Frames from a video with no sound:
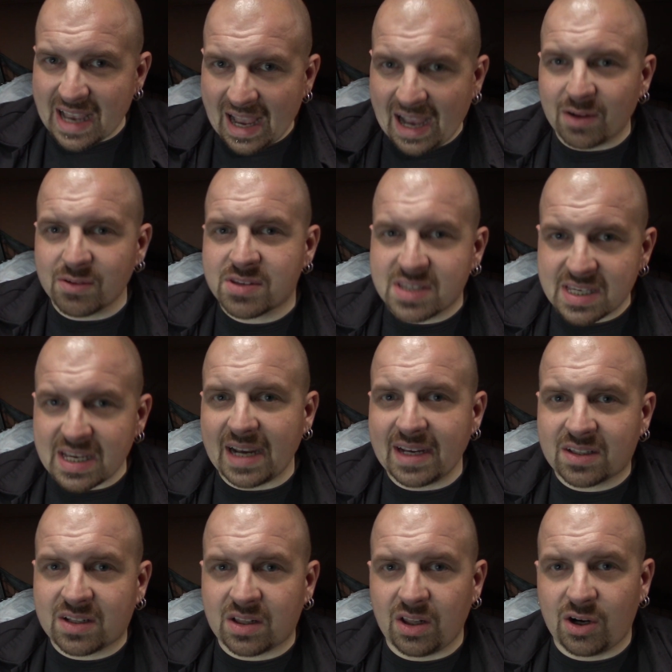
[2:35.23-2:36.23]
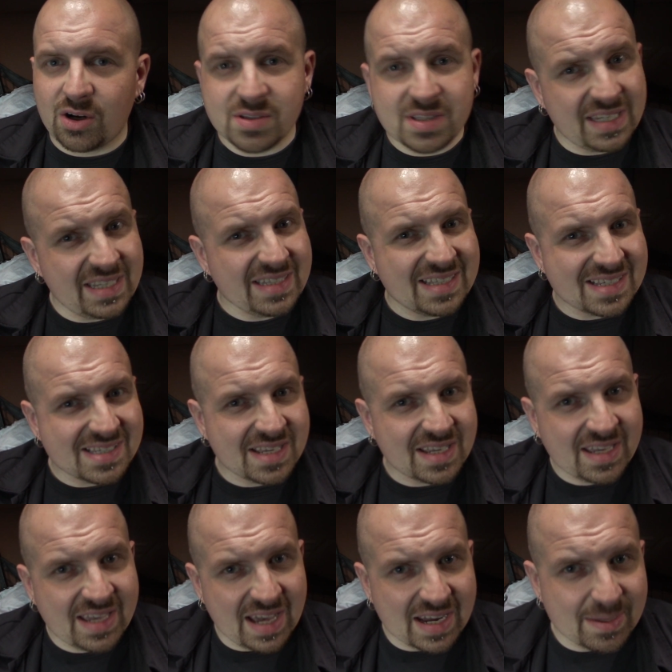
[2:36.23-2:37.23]
outside clothes and he
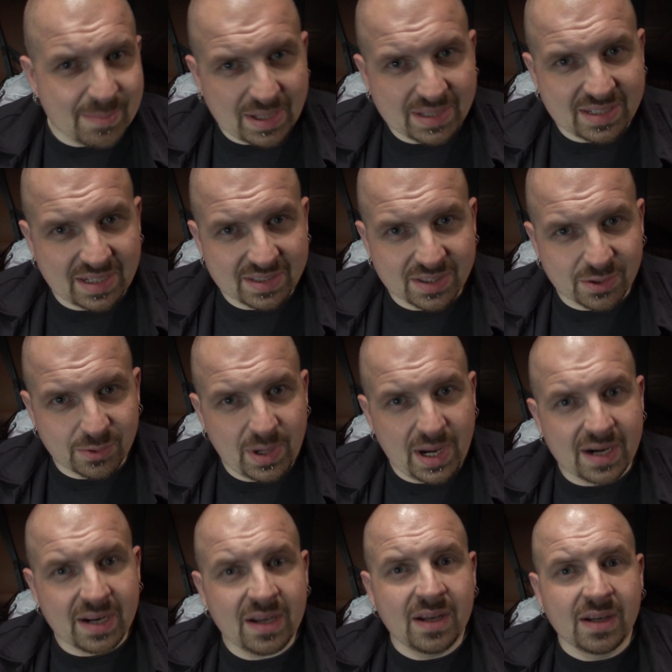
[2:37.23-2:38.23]
doesn't care about underwear,